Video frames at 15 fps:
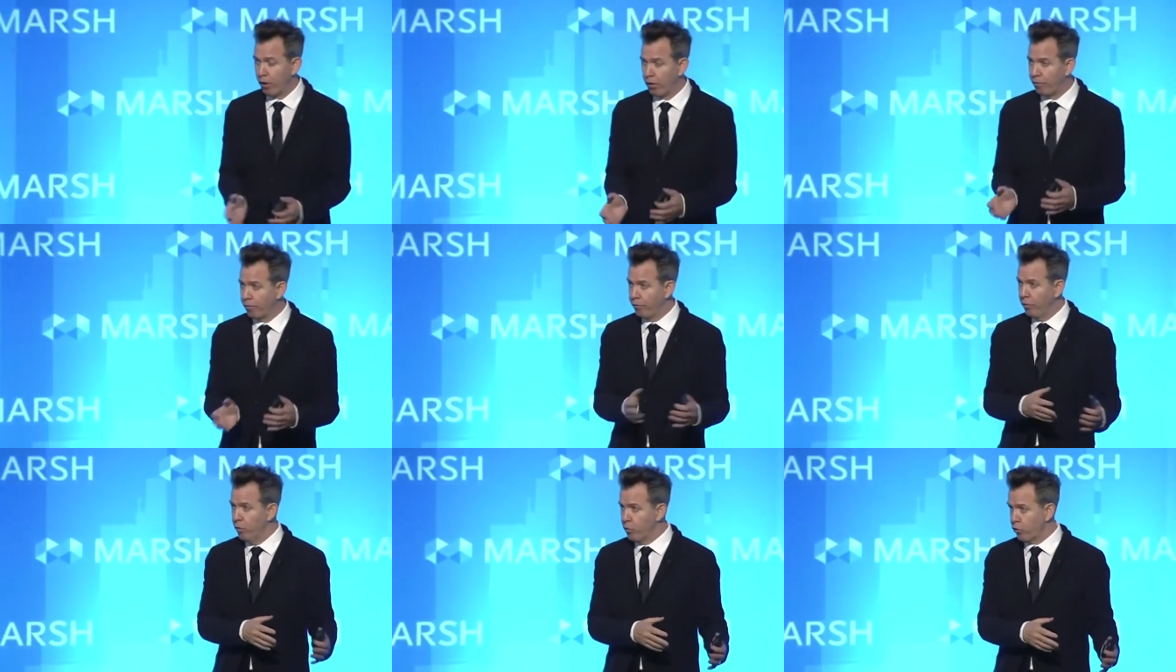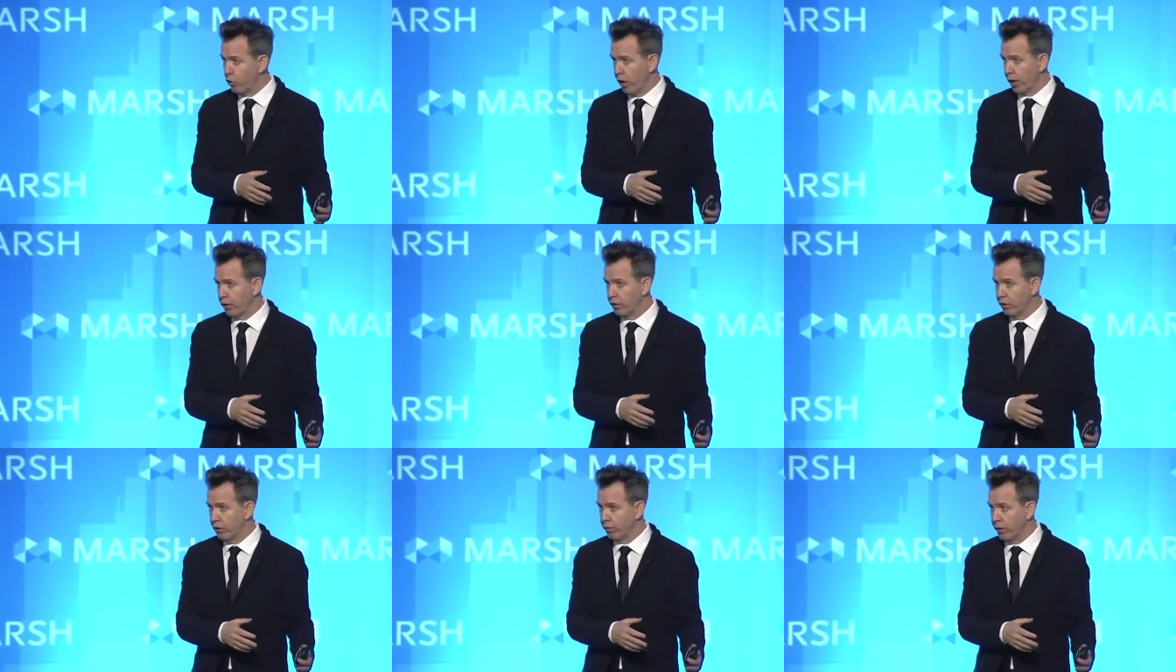brought a food truck
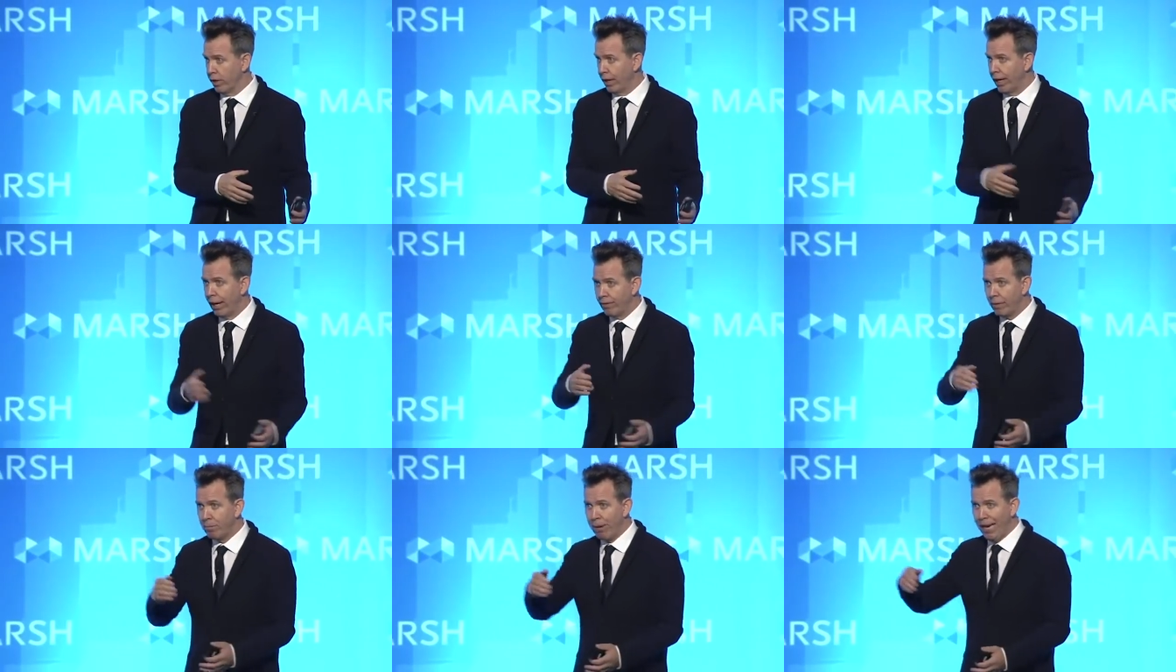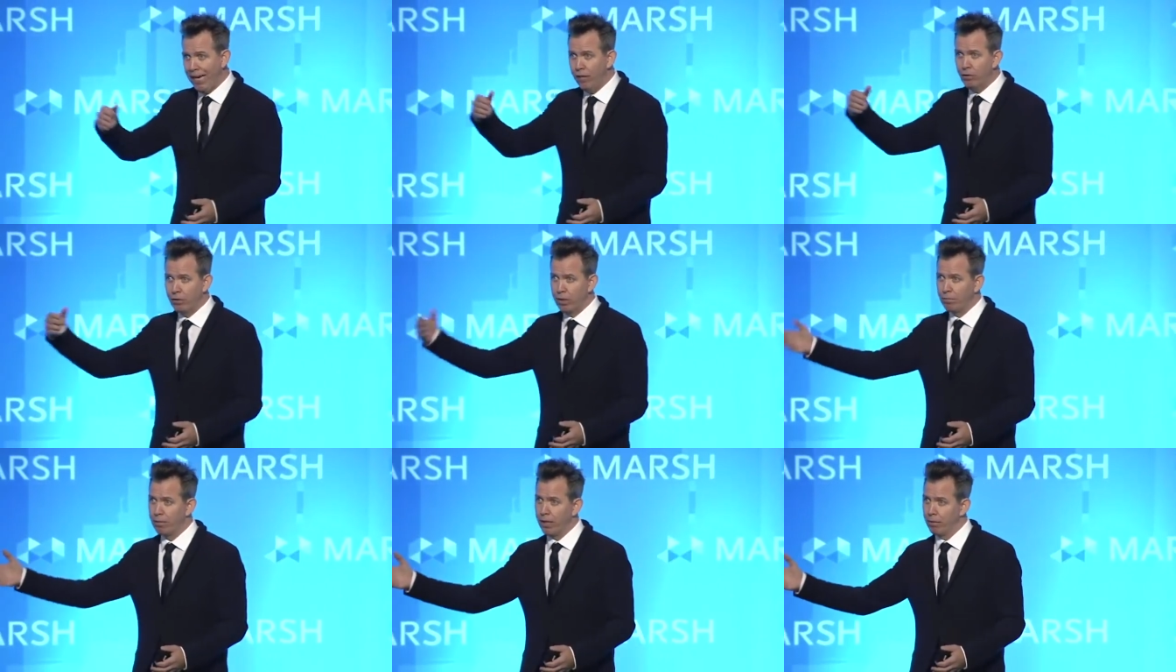to your event, I'd have to pay you
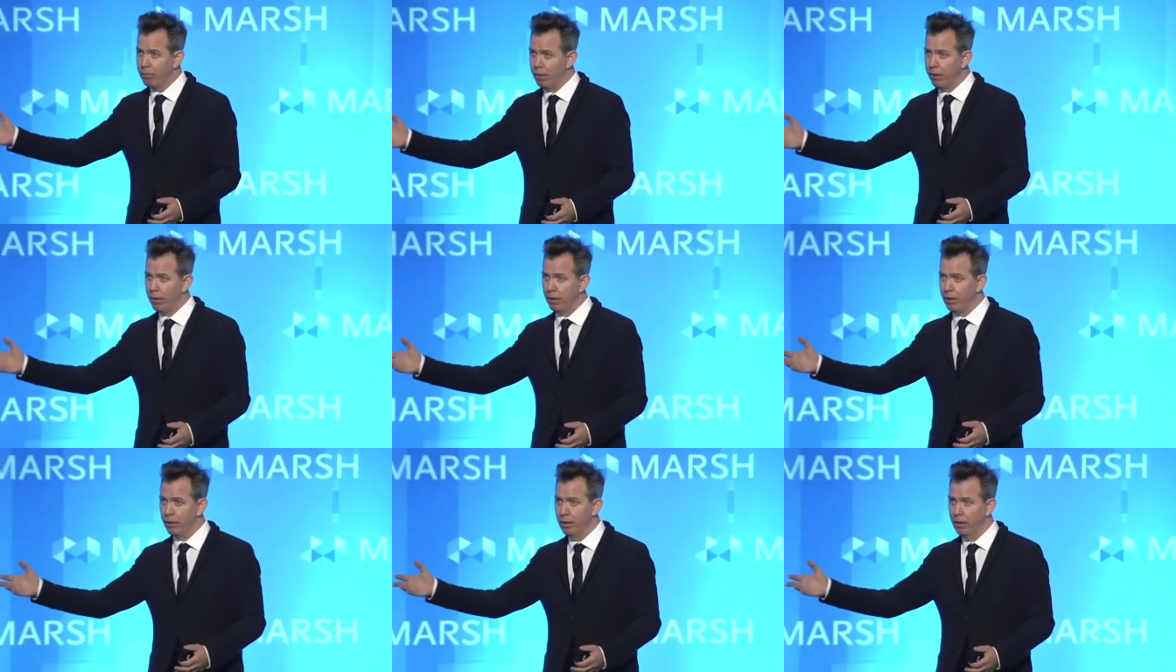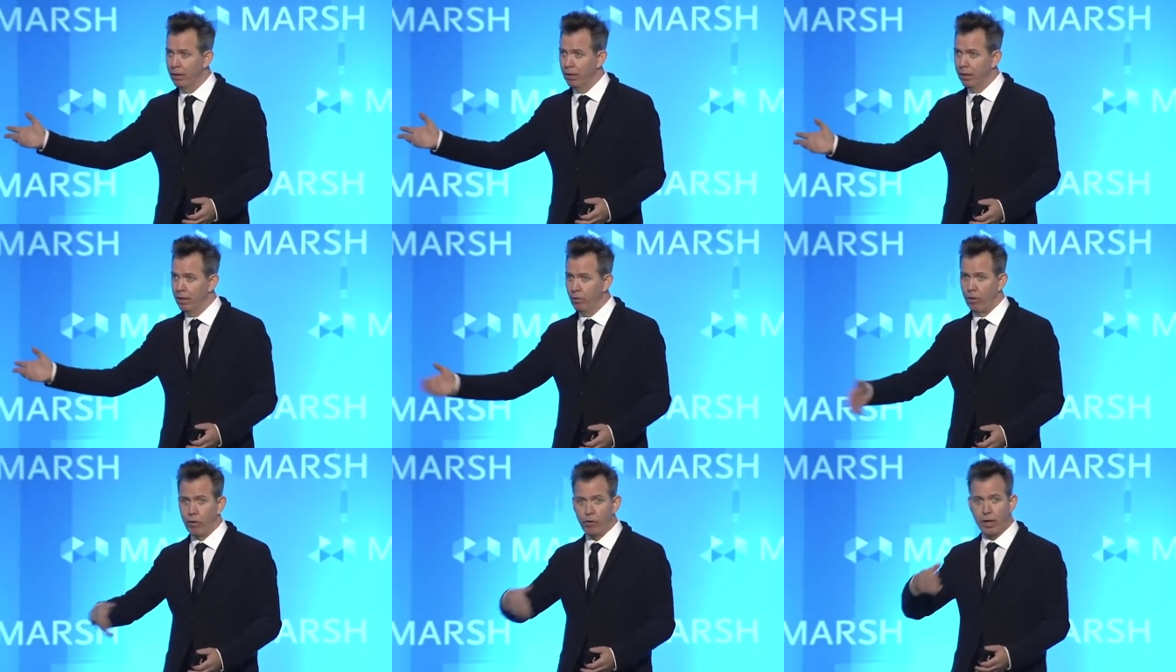something to be there,
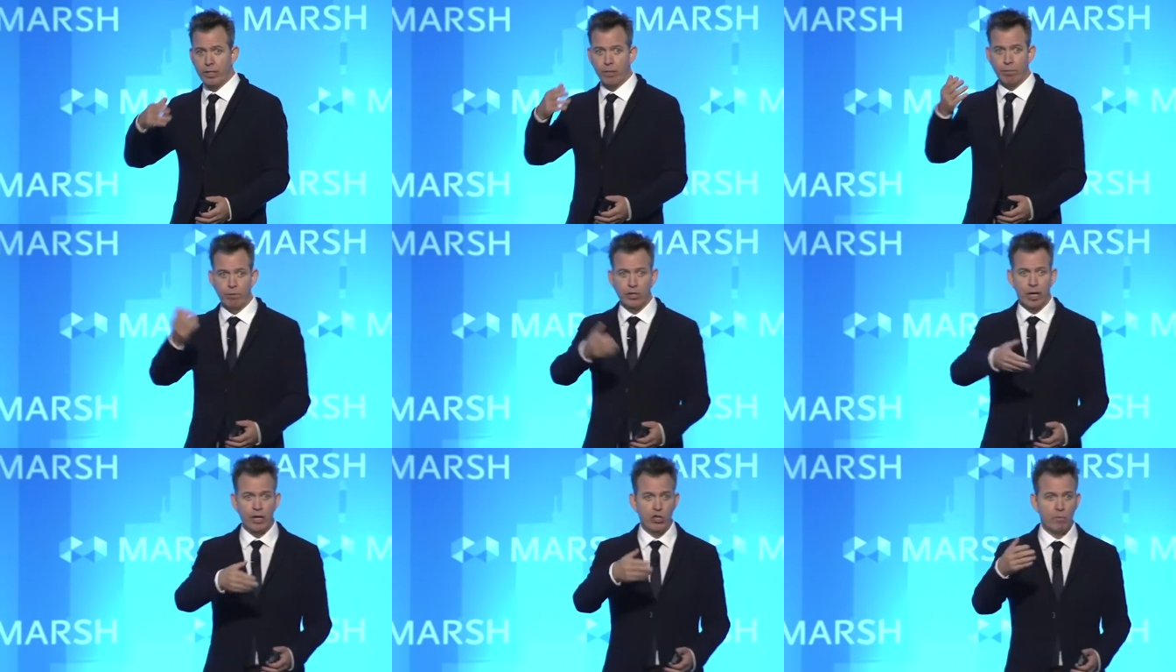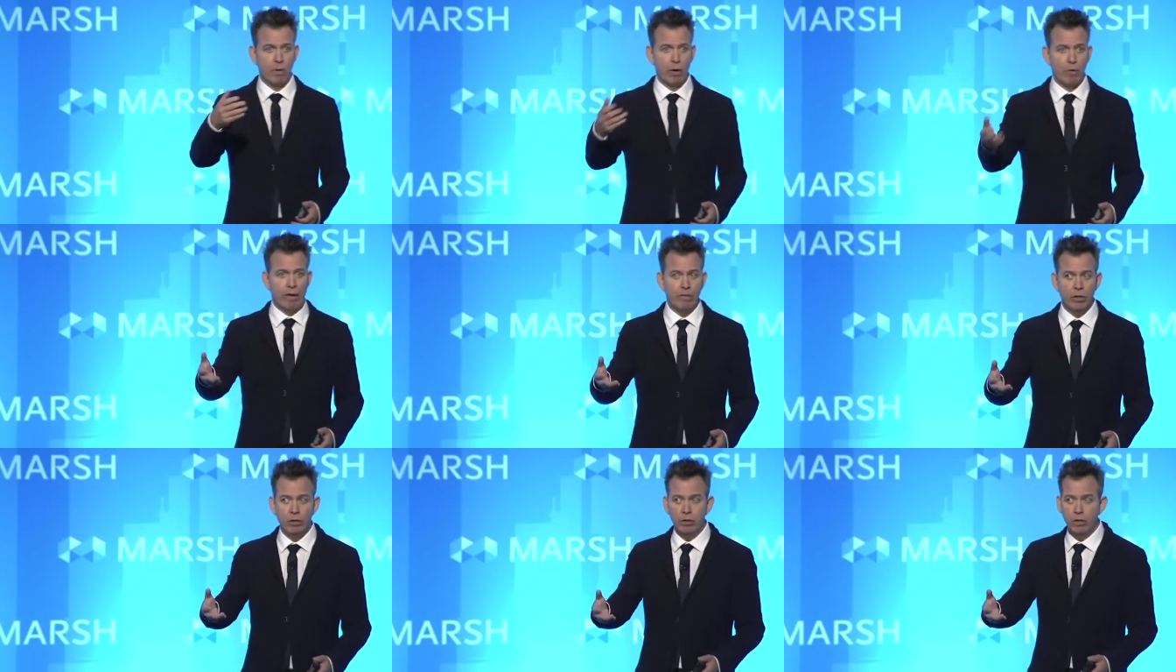whether that's a percentage of my
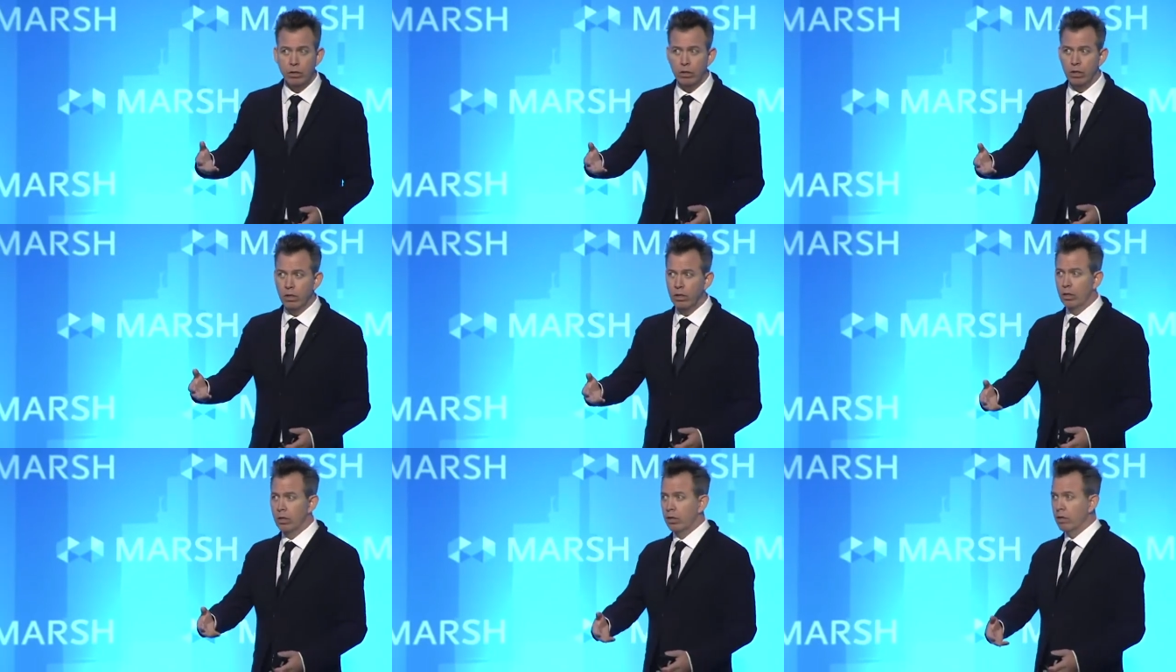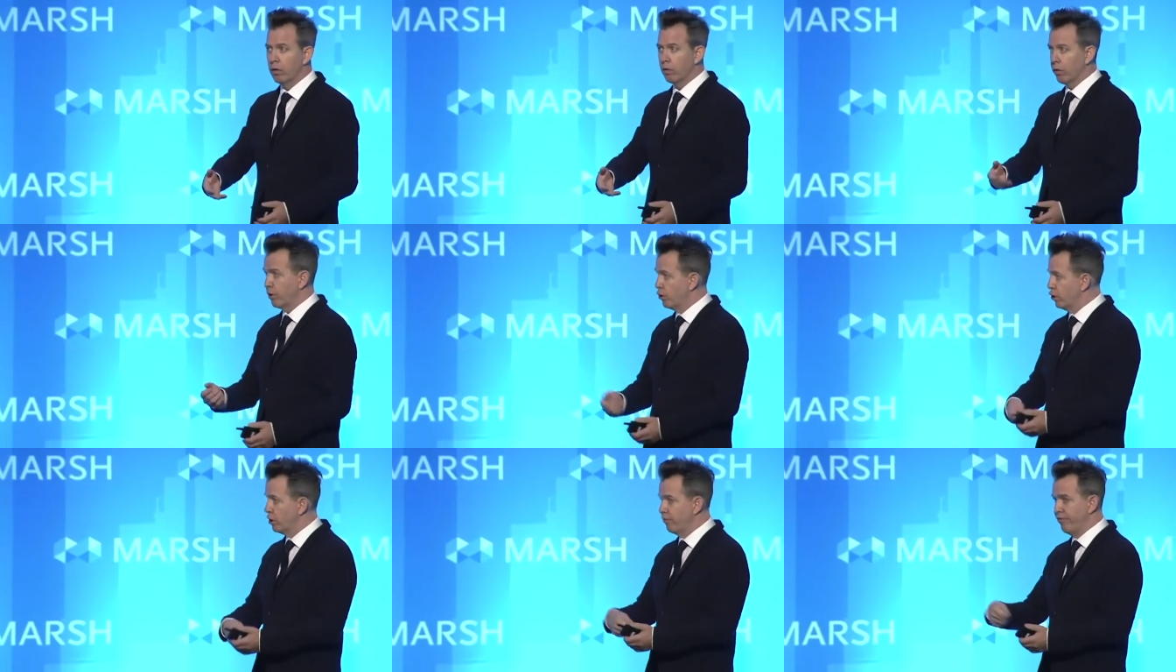revenue or
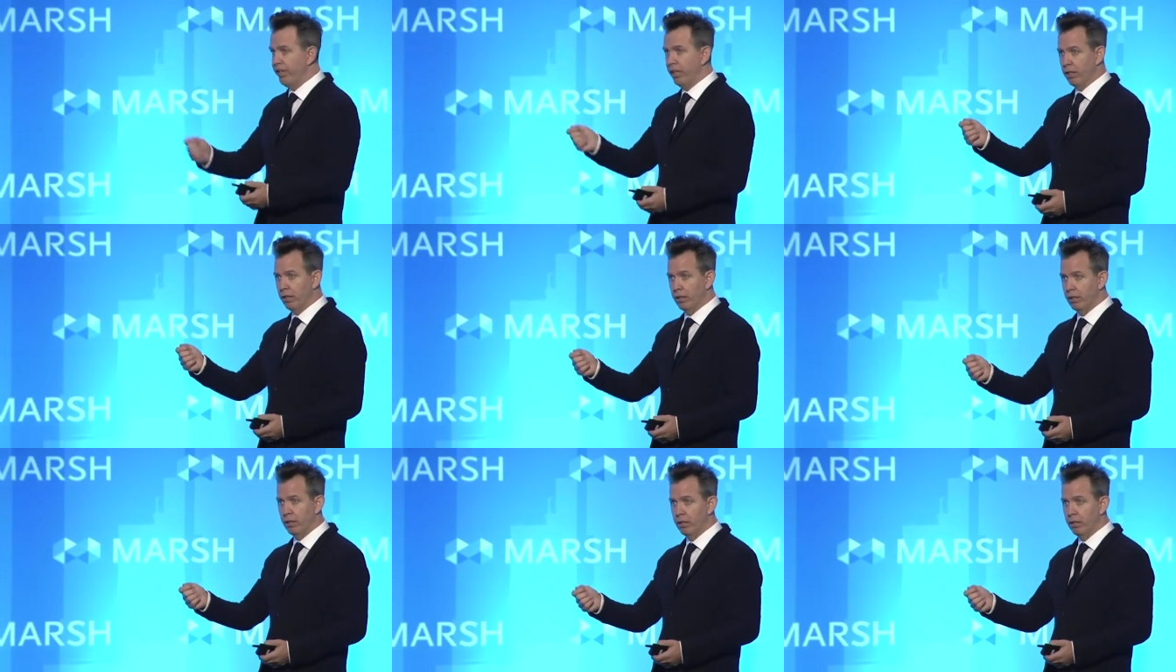it's just a fee.